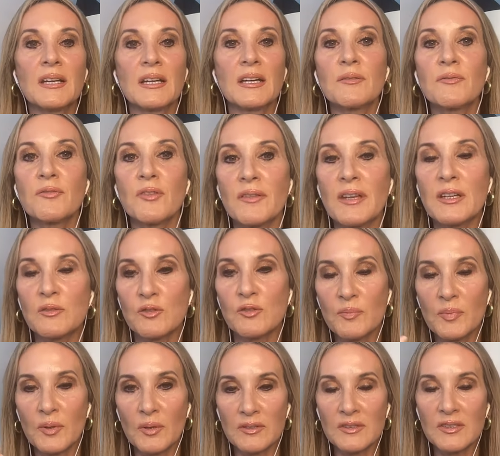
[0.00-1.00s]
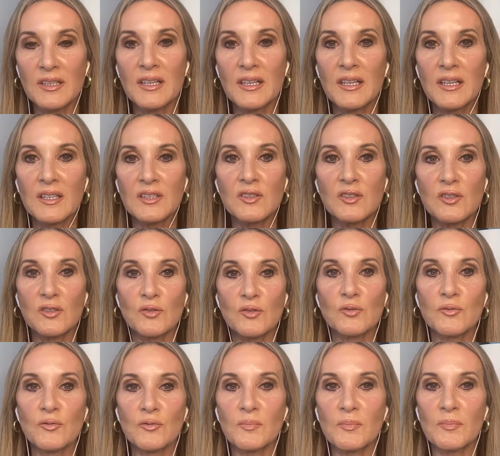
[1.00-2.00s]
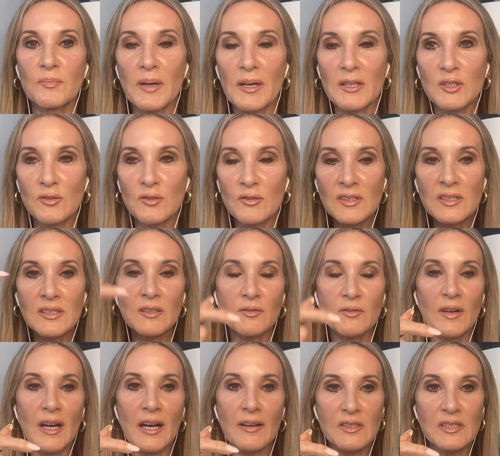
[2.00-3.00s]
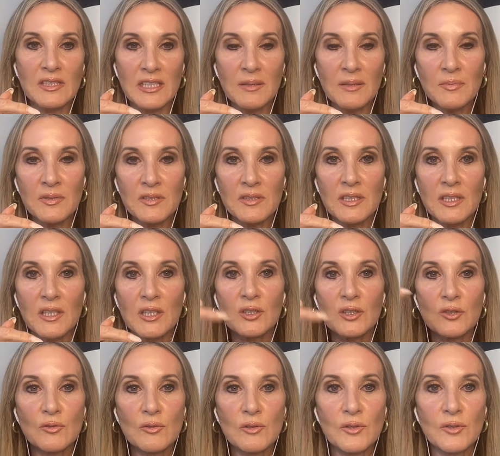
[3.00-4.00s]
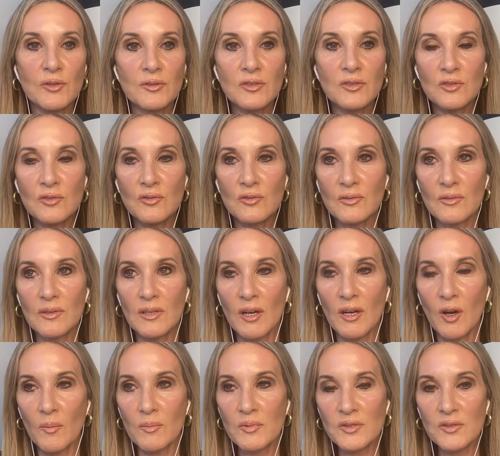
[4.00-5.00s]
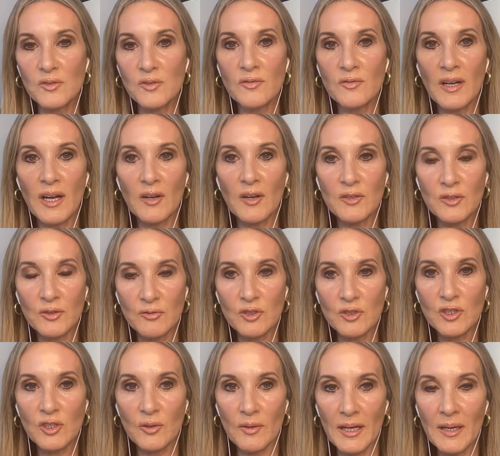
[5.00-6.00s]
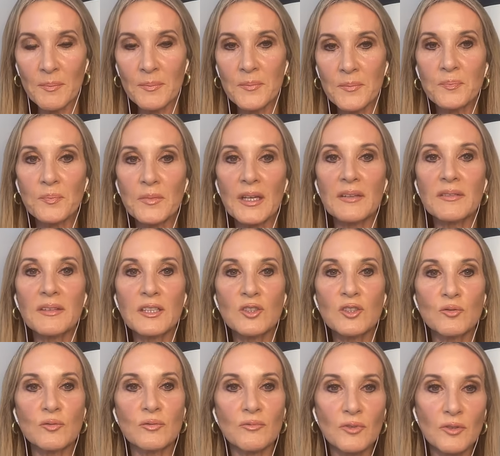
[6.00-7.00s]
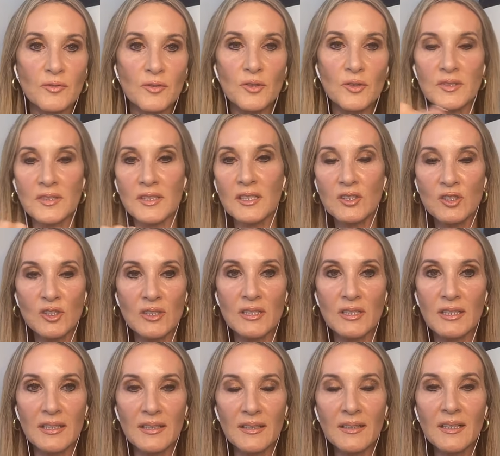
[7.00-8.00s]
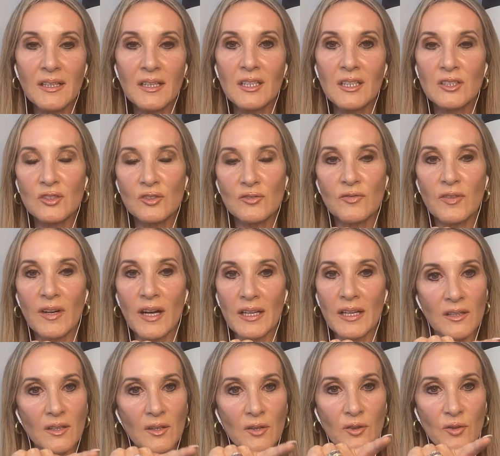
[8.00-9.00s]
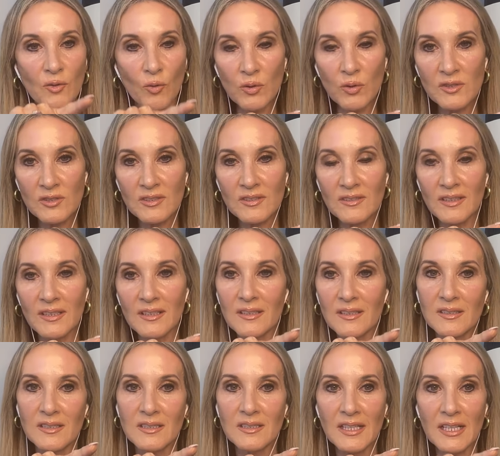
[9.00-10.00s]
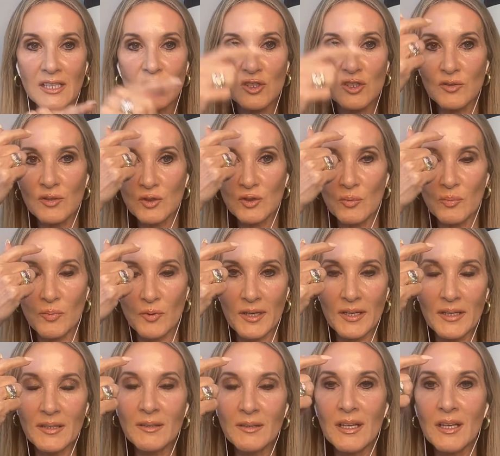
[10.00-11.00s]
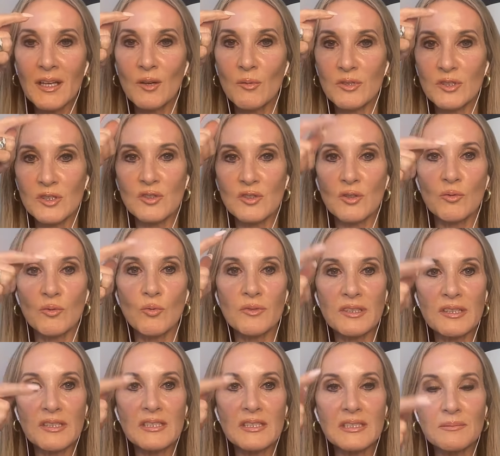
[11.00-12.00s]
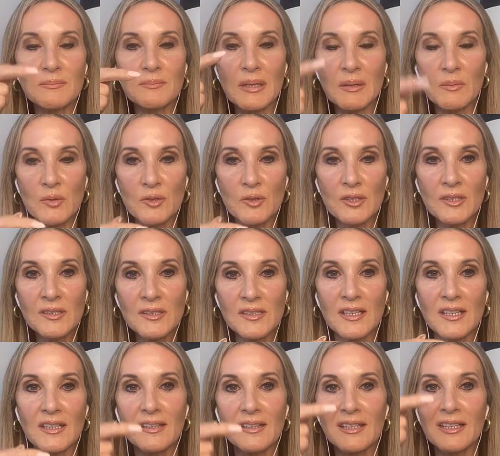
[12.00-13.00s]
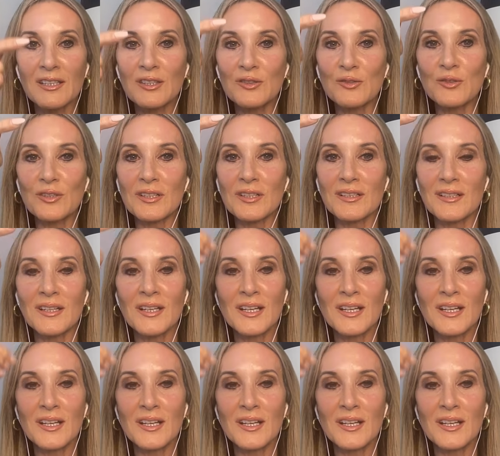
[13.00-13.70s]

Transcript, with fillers: uh, that you've built. So you by using the five steps, you learn to observe how you show up, and then you reverse engineer to find the thought that it's attached to in your brain, mm. which has mm. got all these memories. And then you can mm.